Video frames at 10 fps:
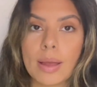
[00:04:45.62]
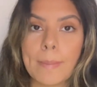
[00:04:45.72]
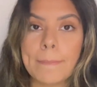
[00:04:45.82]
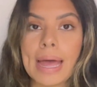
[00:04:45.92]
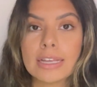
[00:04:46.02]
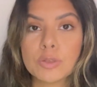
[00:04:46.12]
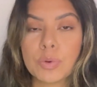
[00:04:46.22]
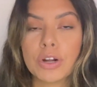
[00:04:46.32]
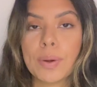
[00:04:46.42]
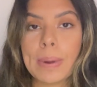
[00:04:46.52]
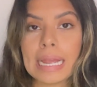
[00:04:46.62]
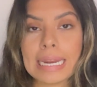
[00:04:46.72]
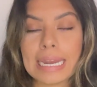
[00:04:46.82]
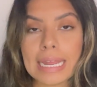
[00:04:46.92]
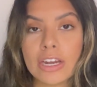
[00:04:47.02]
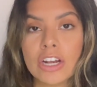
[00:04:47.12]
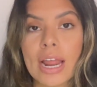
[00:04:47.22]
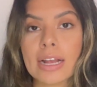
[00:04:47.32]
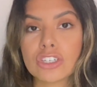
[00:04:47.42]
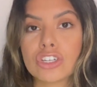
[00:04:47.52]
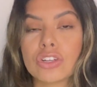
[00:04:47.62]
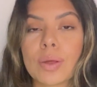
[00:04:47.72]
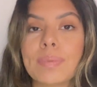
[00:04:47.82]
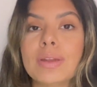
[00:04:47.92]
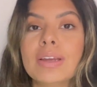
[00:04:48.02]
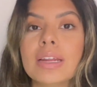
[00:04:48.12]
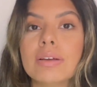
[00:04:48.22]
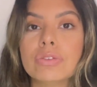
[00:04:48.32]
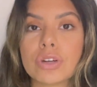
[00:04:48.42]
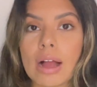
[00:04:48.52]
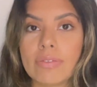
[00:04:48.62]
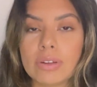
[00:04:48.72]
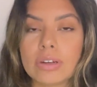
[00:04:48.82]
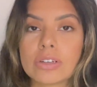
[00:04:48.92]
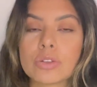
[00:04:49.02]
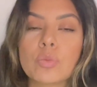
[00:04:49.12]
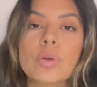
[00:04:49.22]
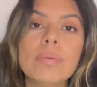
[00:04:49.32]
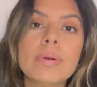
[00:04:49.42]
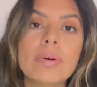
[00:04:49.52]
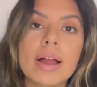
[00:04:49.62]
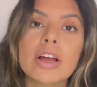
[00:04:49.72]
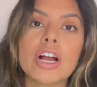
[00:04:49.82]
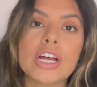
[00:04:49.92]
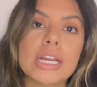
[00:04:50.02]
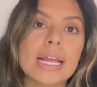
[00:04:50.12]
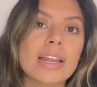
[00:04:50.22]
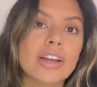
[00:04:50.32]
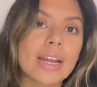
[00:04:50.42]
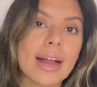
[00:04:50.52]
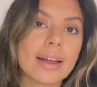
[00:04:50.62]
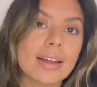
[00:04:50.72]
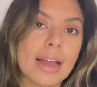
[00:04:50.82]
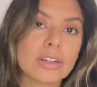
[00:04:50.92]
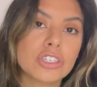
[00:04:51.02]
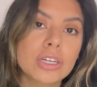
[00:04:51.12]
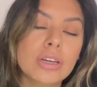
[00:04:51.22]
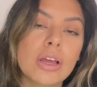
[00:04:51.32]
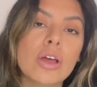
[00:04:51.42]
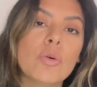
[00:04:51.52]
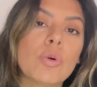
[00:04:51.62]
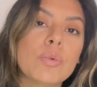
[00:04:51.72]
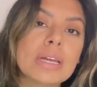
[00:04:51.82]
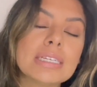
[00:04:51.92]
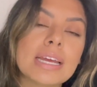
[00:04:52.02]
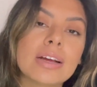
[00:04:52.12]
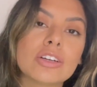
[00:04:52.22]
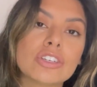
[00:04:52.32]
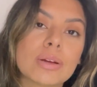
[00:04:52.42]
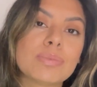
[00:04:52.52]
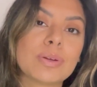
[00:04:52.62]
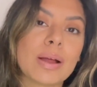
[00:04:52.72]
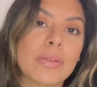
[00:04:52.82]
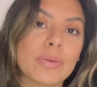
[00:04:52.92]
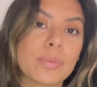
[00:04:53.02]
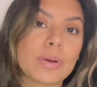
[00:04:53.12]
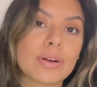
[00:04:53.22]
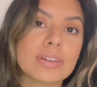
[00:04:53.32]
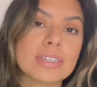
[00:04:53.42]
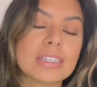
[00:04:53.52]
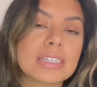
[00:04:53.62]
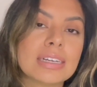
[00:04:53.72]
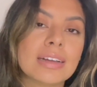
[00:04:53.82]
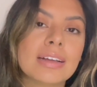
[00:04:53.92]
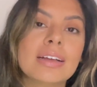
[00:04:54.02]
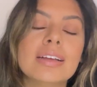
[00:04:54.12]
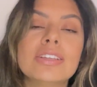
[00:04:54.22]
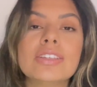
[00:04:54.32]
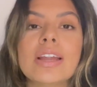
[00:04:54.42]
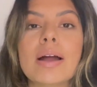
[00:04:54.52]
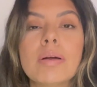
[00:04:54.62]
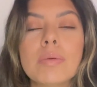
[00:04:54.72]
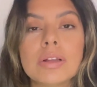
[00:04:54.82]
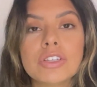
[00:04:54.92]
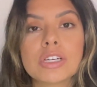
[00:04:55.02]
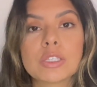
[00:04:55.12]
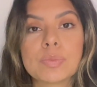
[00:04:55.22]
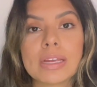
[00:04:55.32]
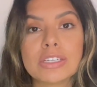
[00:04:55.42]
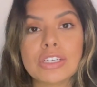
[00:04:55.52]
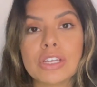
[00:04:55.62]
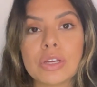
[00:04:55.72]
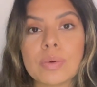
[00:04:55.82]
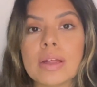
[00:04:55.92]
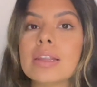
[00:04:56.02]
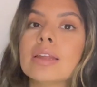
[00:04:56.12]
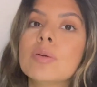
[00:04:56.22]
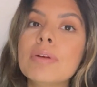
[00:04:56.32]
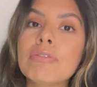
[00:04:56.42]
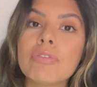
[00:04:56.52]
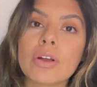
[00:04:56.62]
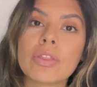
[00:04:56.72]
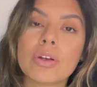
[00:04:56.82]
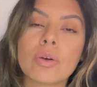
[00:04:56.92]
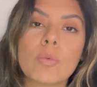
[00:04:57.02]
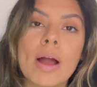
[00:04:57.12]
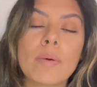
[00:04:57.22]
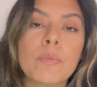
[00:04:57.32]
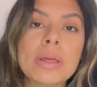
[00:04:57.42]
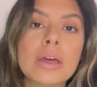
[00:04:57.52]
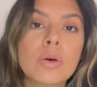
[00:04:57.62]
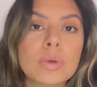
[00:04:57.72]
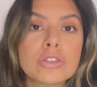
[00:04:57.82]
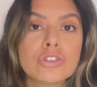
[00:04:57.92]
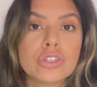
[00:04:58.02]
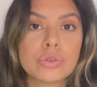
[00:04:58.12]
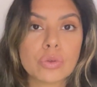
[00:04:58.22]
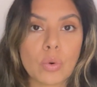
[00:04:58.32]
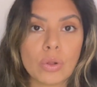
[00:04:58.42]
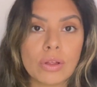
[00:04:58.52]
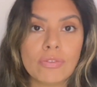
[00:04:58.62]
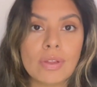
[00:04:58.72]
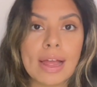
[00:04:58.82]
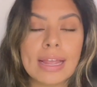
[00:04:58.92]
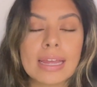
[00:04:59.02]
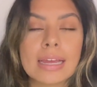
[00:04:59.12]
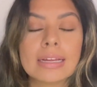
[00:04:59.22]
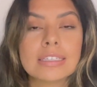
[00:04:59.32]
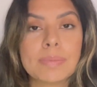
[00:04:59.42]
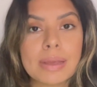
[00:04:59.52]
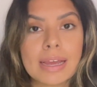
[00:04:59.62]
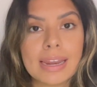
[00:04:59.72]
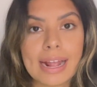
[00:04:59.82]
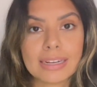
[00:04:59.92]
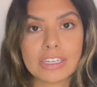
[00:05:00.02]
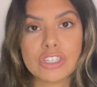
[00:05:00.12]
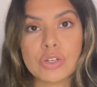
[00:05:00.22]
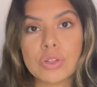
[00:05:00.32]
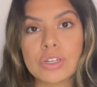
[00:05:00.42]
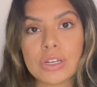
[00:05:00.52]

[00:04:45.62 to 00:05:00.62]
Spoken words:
Passporter being an international community of travelers, we require a good internet connection when we take our trips around the world. So now I want to explain to you a little bit further why we always choose Holafly to be connected to the